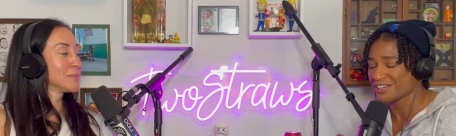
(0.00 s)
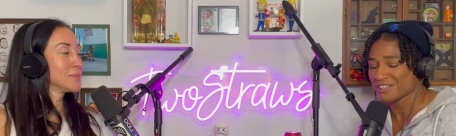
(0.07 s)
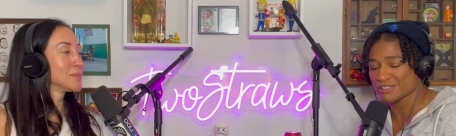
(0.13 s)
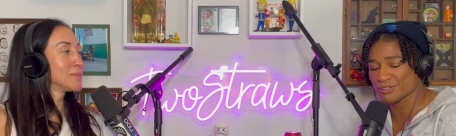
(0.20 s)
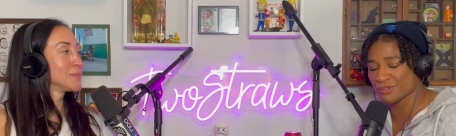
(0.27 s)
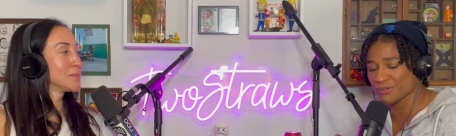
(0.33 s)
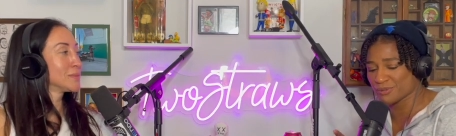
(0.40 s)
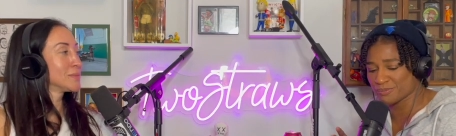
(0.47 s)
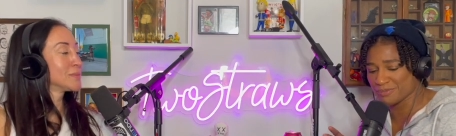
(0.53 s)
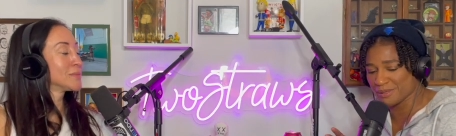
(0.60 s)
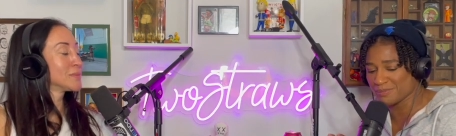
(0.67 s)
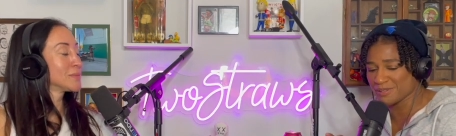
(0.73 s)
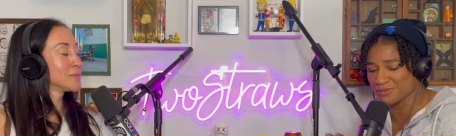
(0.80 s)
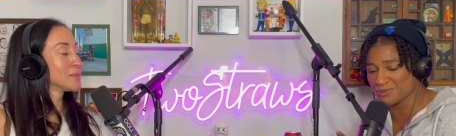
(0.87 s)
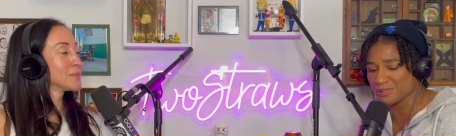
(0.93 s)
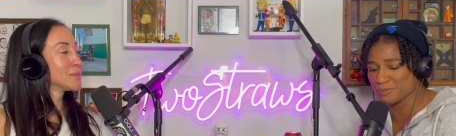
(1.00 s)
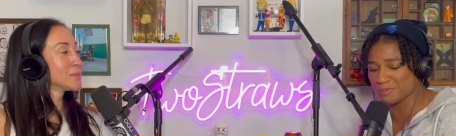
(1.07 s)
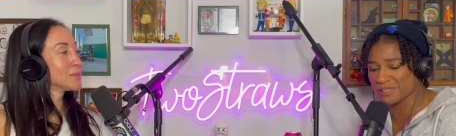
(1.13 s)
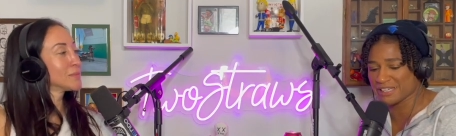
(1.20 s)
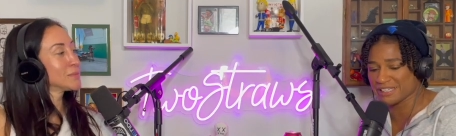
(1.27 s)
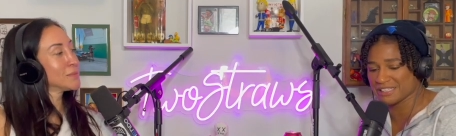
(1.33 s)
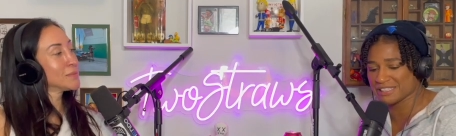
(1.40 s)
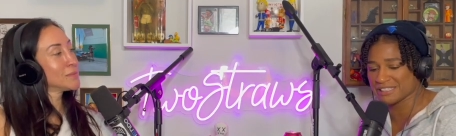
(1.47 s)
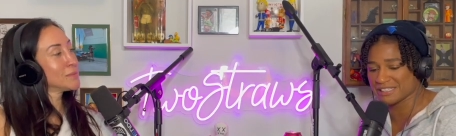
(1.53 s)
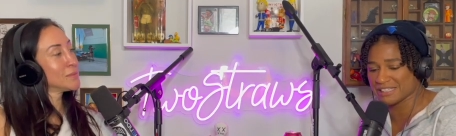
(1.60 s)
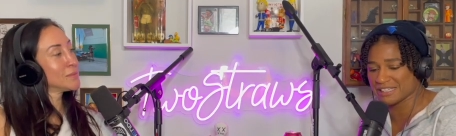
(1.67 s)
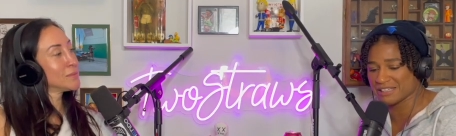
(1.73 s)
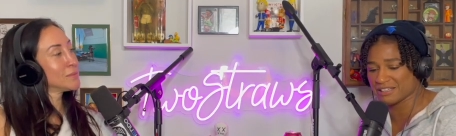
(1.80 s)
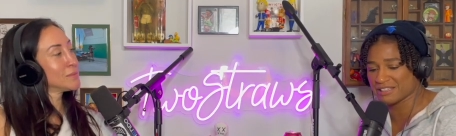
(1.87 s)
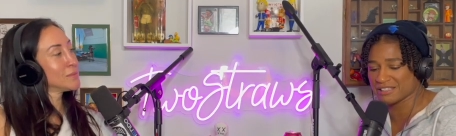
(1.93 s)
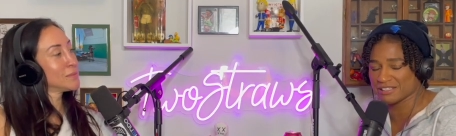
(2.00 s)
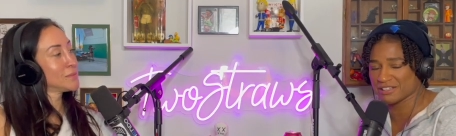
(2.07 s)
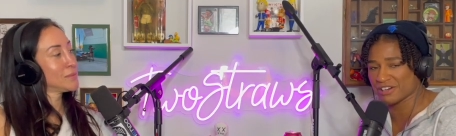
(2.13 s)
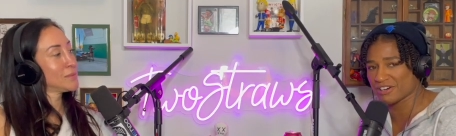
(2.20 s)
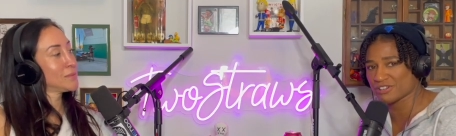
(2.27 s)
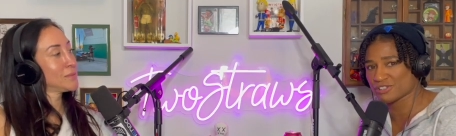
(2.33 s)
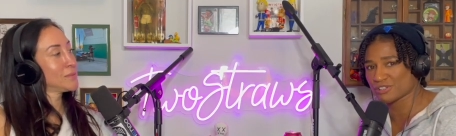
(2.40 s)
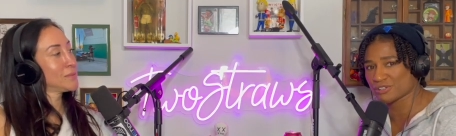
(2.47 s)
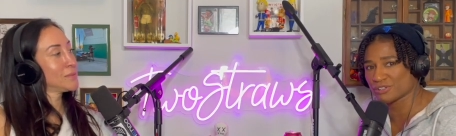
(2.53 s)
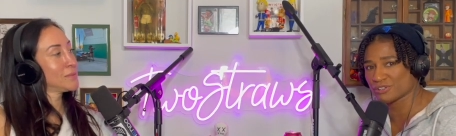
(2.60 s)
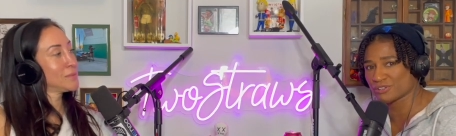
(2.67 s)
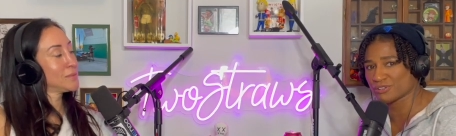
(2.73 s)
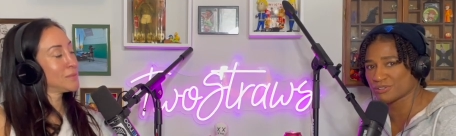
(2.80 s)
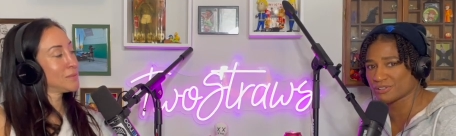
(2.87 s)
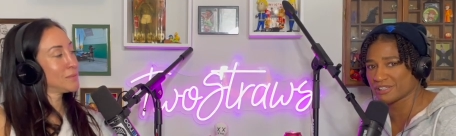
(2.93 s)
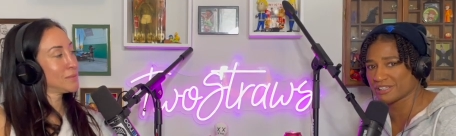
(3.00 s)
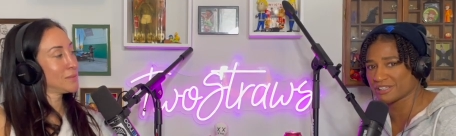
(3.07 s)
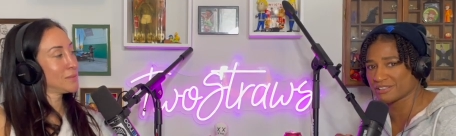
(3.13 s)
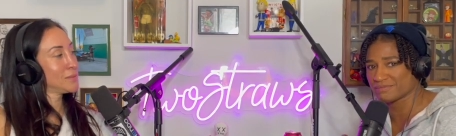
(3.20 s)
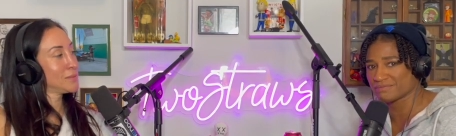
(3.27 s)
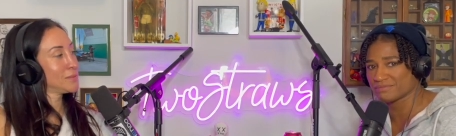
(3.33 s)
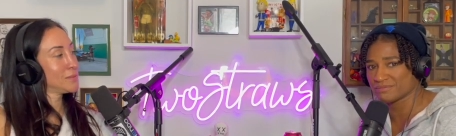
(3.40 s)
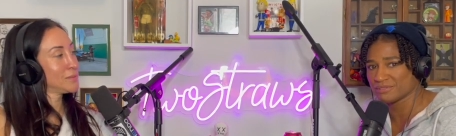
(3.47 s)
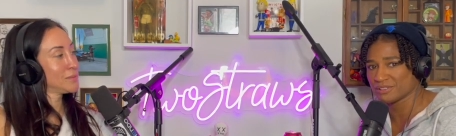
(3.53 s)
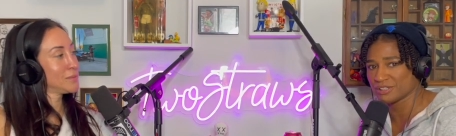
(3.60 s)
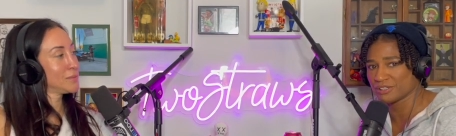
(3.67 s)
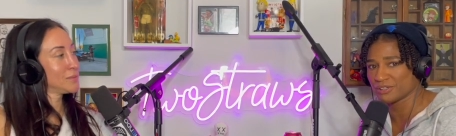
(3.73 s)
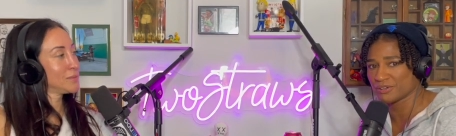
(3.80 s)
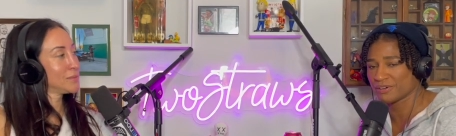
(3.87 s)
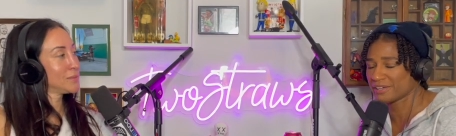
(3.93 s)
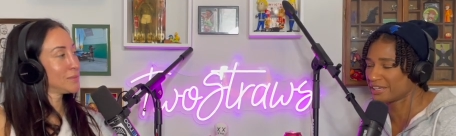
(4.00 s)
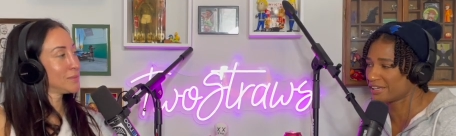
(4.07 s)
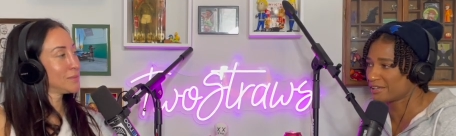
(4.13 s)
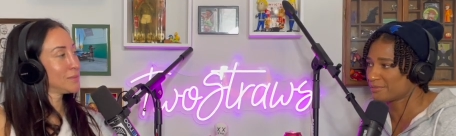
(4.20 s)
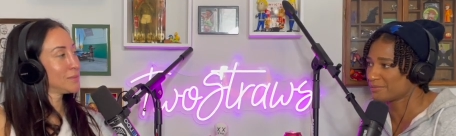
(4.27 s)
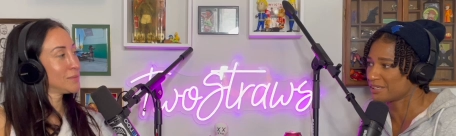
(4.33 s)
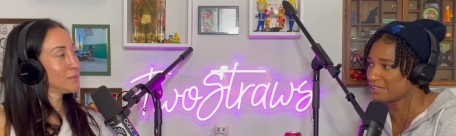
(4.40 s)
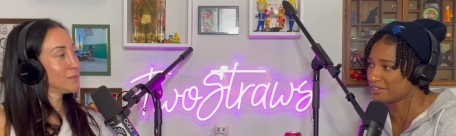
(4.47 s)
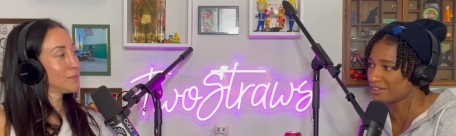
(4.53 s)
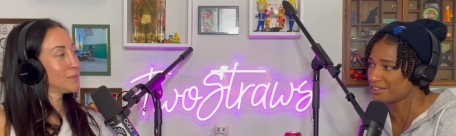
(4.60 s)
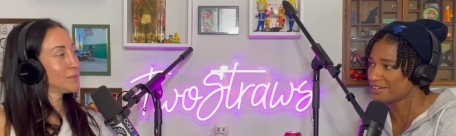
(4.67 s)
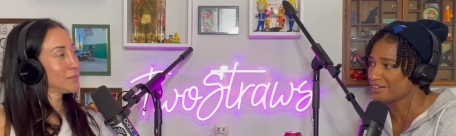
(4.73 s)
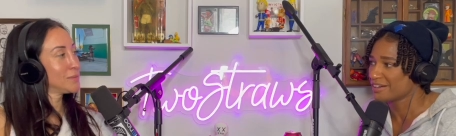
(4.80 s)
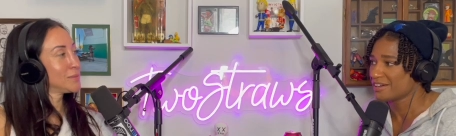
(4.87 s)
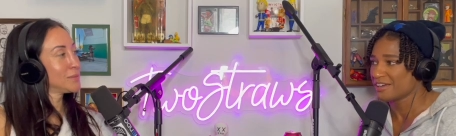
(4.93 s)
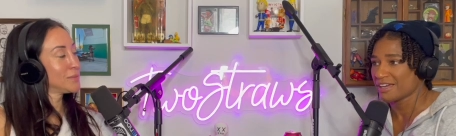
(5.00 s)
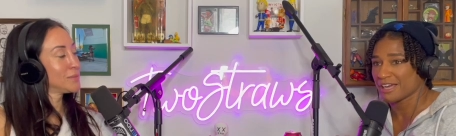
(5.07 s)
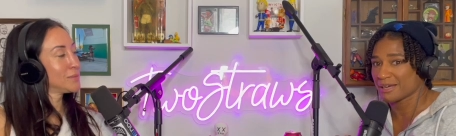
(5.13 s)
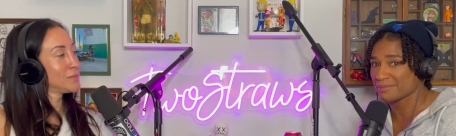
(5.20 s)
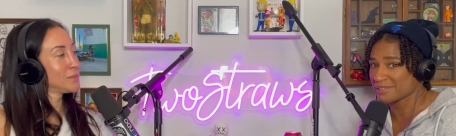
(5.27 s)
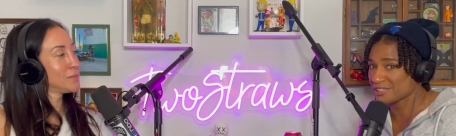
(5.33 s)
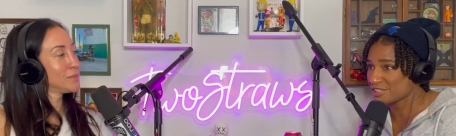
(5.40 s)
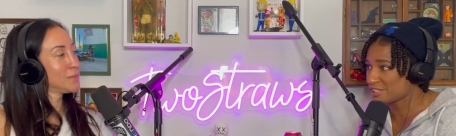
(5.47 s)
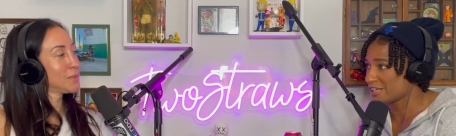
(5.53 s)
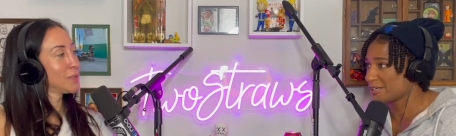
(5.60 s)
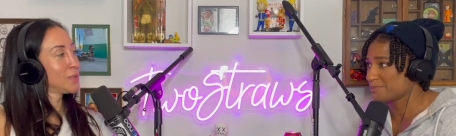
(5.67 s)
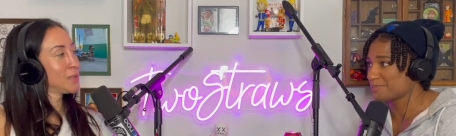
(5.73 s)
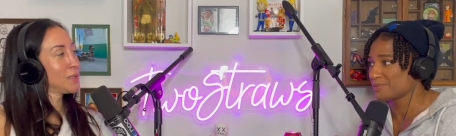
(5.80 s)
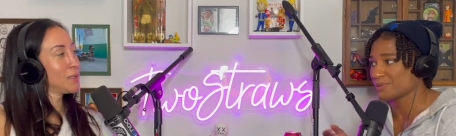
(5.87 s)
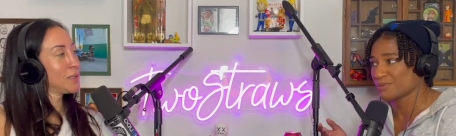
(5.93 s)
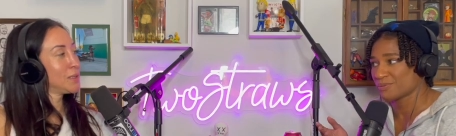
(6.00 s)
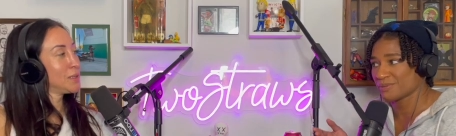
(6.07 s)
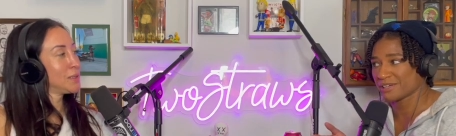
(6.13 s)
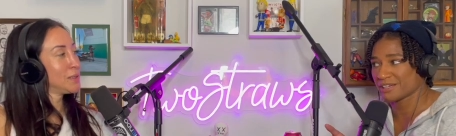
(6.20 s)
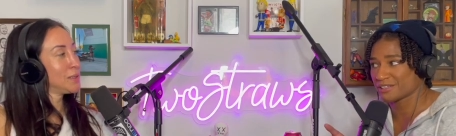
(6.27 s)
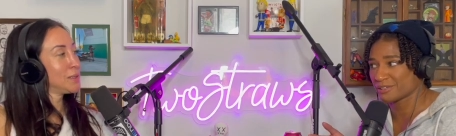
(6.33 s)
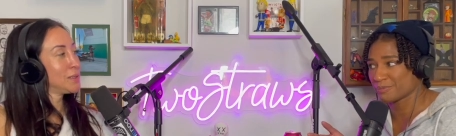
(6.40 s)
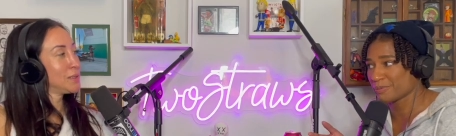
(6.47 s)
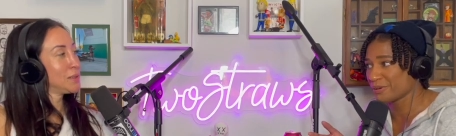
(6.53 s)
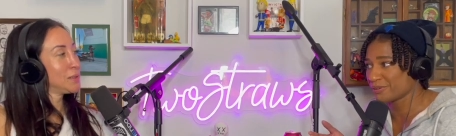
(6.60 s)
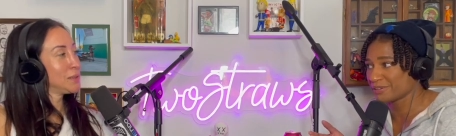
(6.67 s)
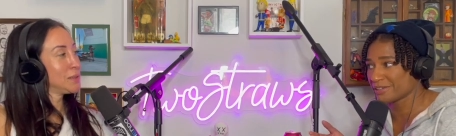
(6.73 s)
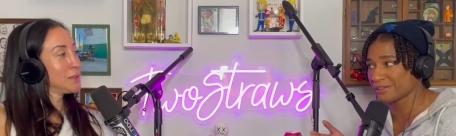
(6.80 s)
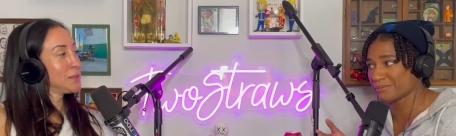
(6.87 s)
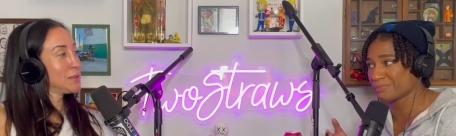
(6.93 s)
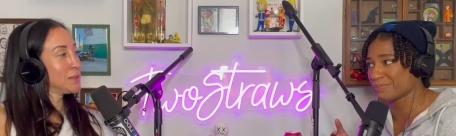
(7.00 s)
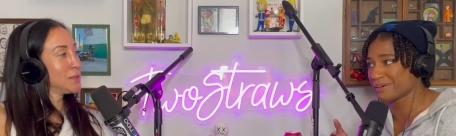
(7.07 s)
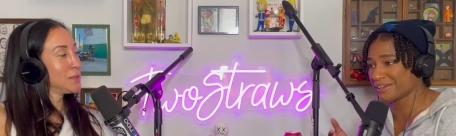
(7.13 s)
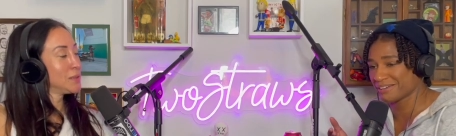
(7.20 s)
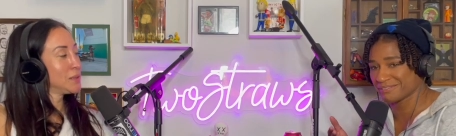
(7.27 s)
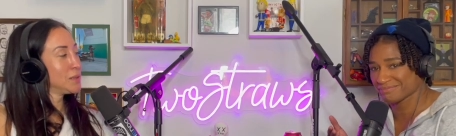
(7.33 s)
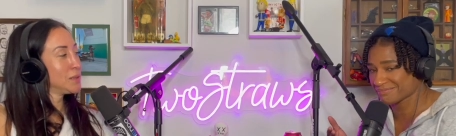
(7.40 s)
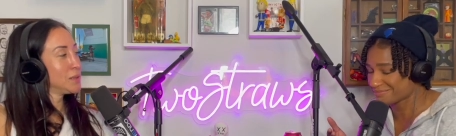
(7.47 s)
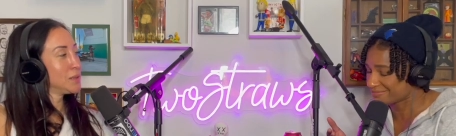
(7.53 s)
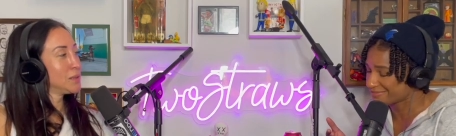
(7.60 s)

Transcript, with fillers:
Speaker 1: So maybe he was playing his his cards a little like, you know, hey, I'm here, I'm in shape, we got an opponent, but